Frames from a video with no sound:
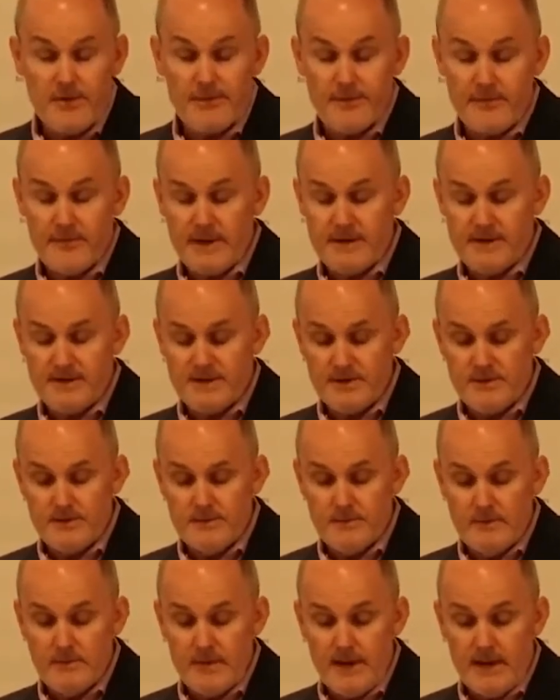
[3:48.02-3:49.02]
threat
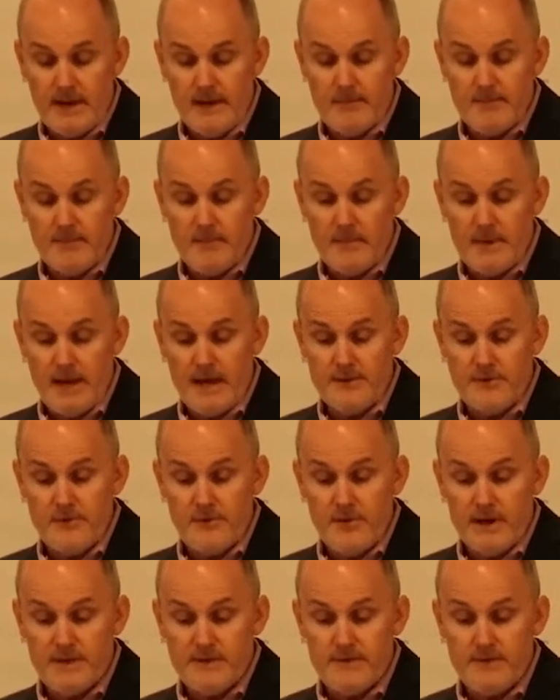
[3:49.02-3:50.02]
to
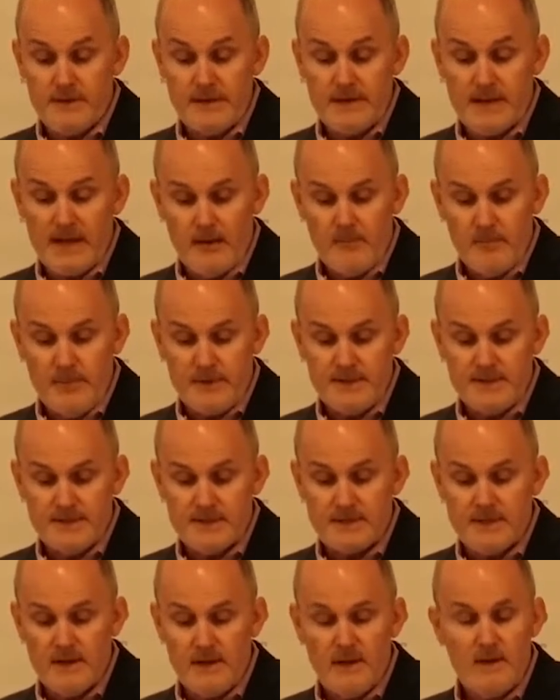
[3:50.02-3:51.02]
underwriter
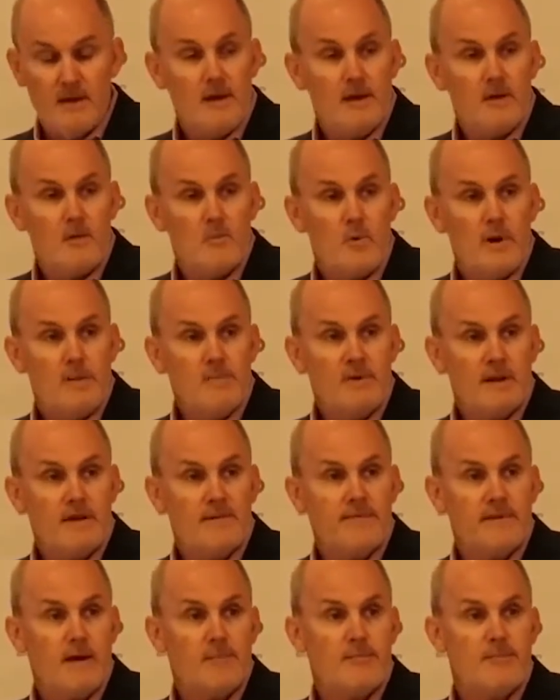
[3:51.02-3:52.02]
incumbents, we
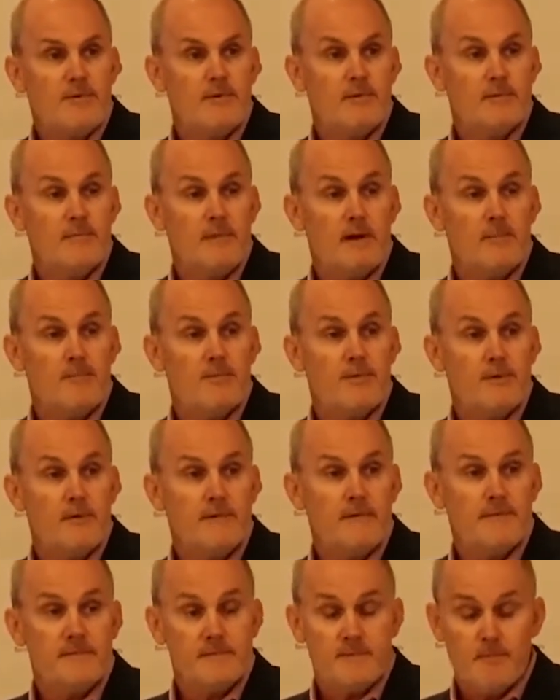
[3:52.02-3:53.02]
believe they'll
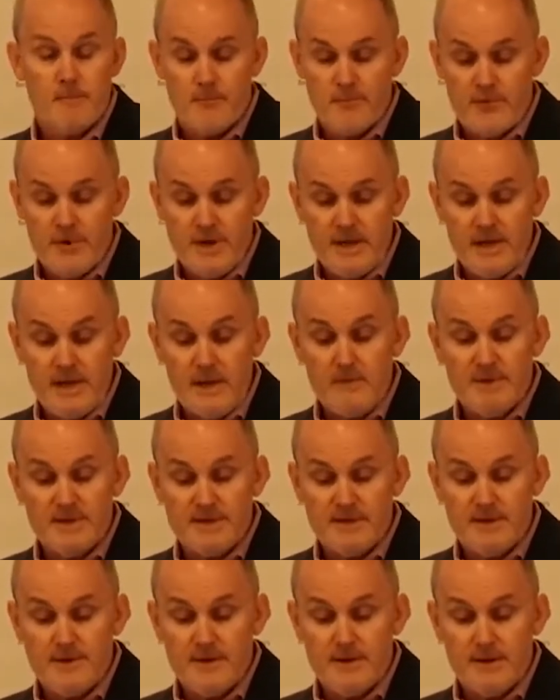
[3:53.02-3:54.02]
prove pretty
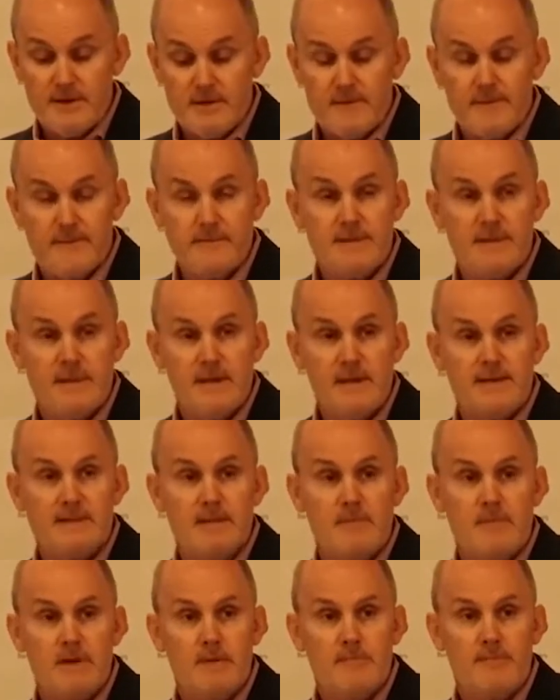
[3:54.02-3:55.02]
immaterial to the
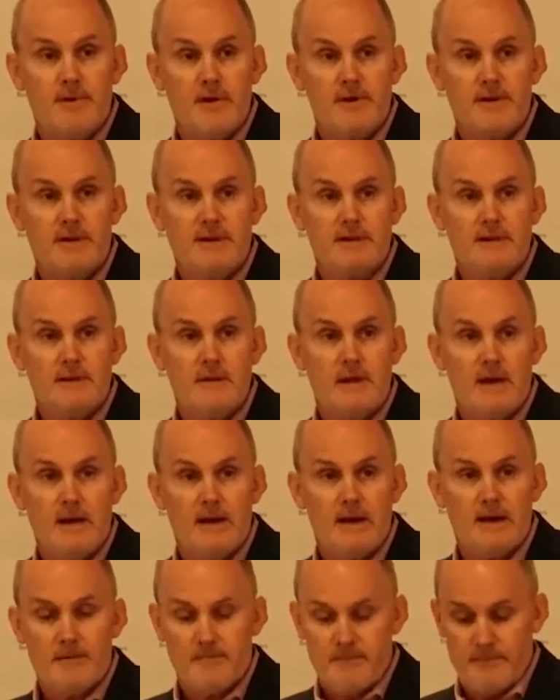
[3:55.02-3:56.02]
SME
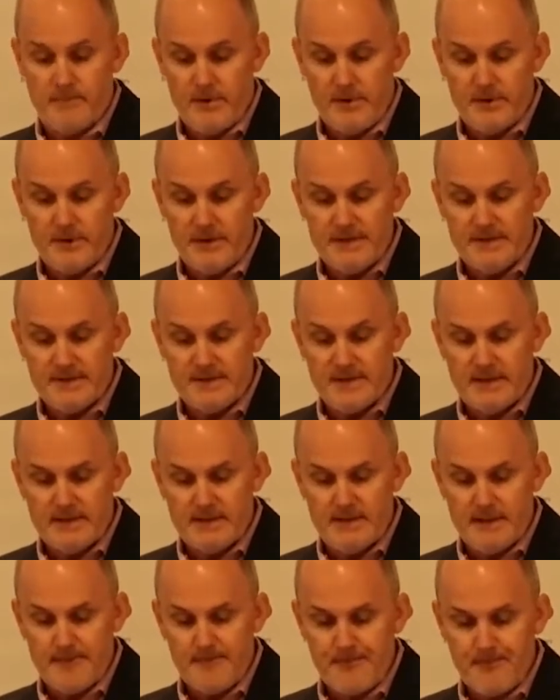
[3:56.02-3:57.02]
broking
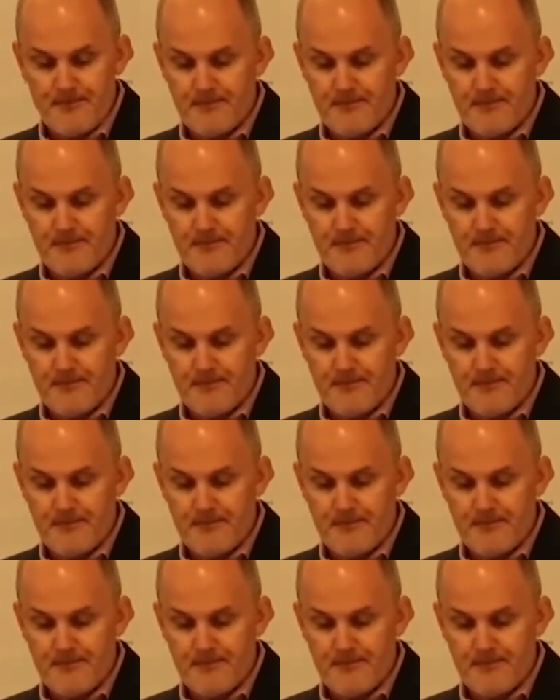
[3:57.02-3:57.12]
sector.